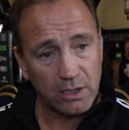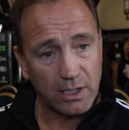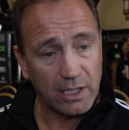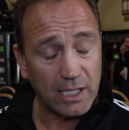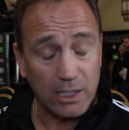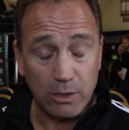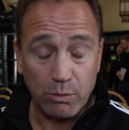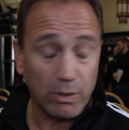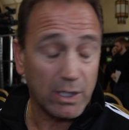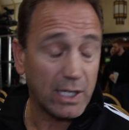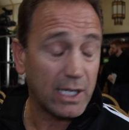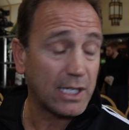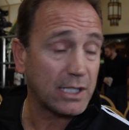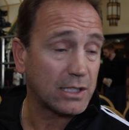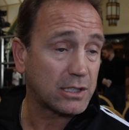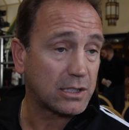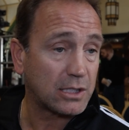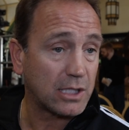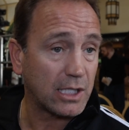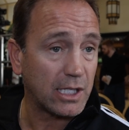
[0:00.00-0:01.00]
it is what it
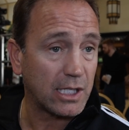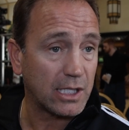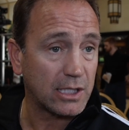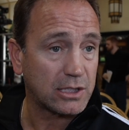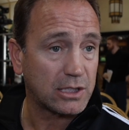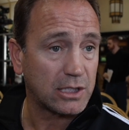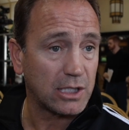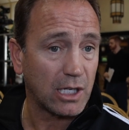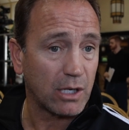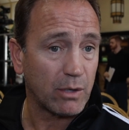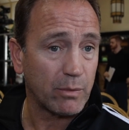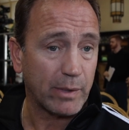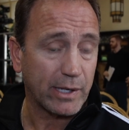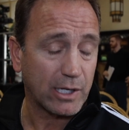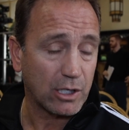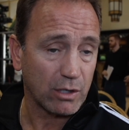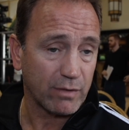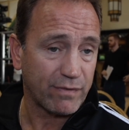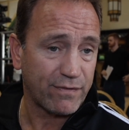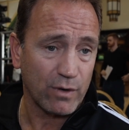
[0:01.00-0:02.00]
is. It's, you know, we
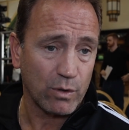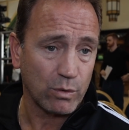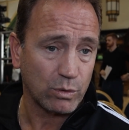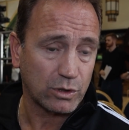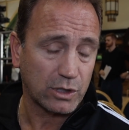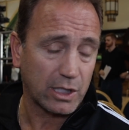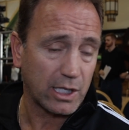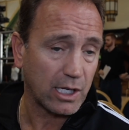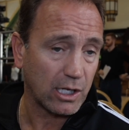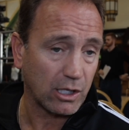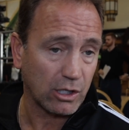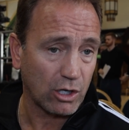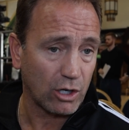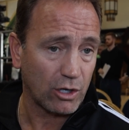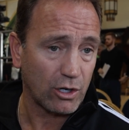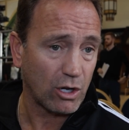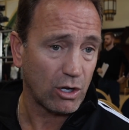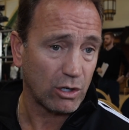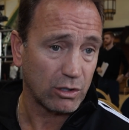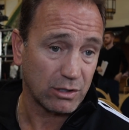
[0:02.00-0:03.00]
could have forced it and
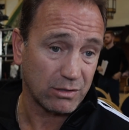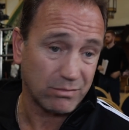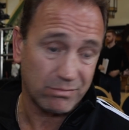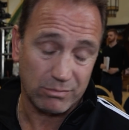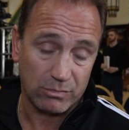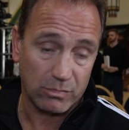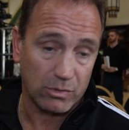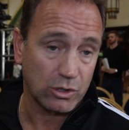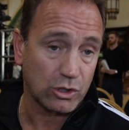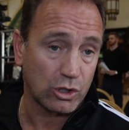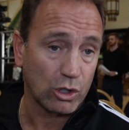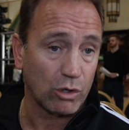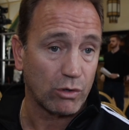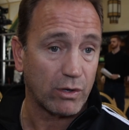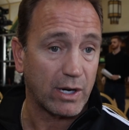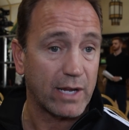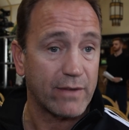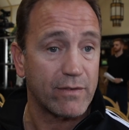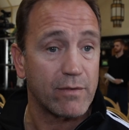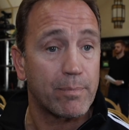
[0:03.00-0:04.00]
gone on and
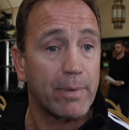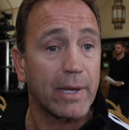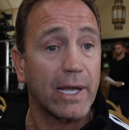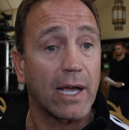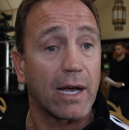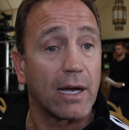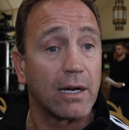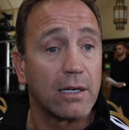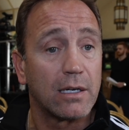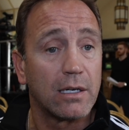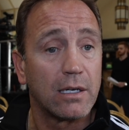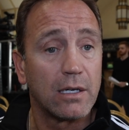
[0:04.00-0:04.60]
tore it even bigger,